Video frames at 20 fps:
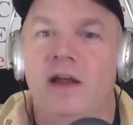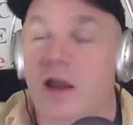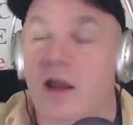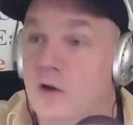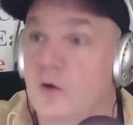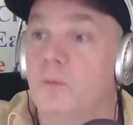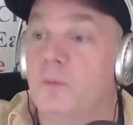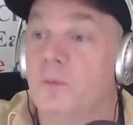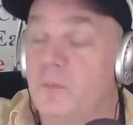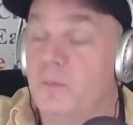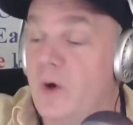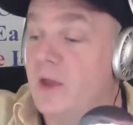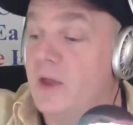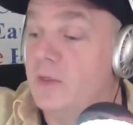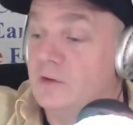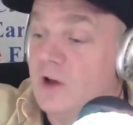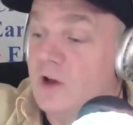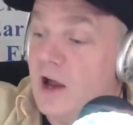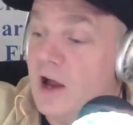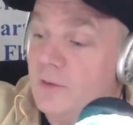You know, by
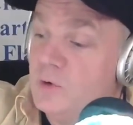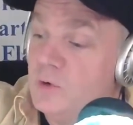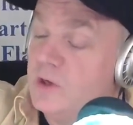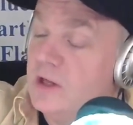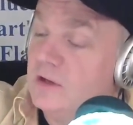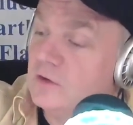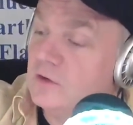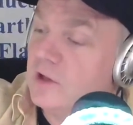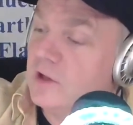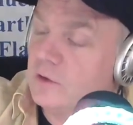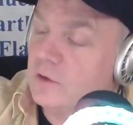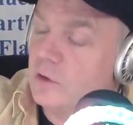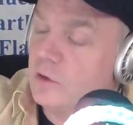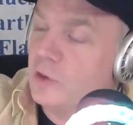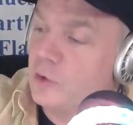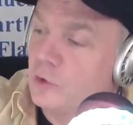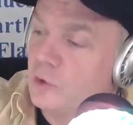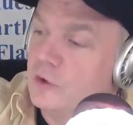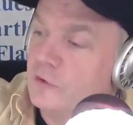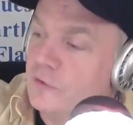the time you get to like the
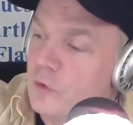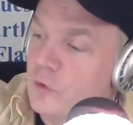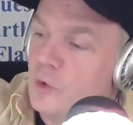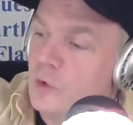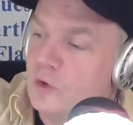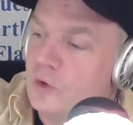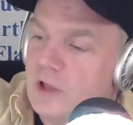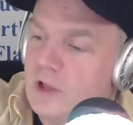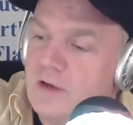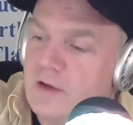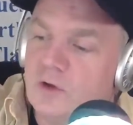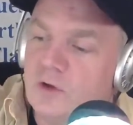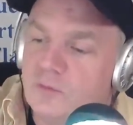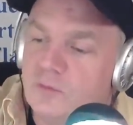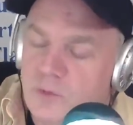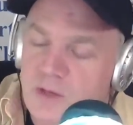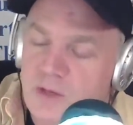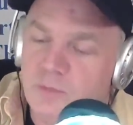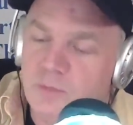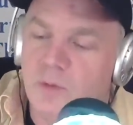third or fourth level
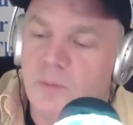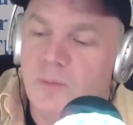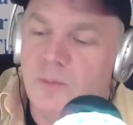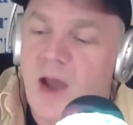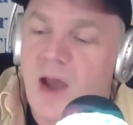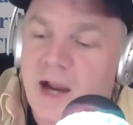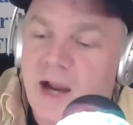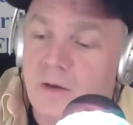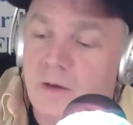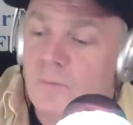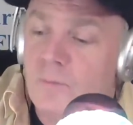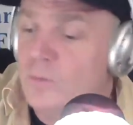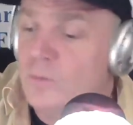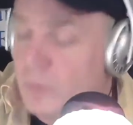of people back,